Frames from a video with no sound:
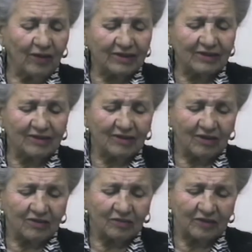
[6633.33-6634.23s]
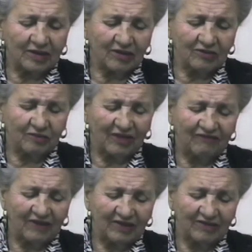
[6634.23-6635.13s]
No, I did not, because
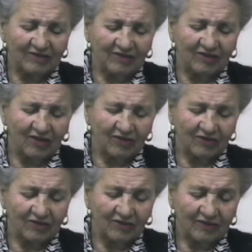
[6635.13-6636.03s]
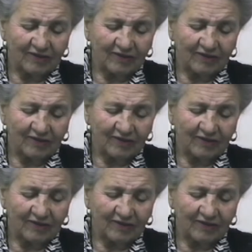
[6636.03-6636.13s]
my faith is in God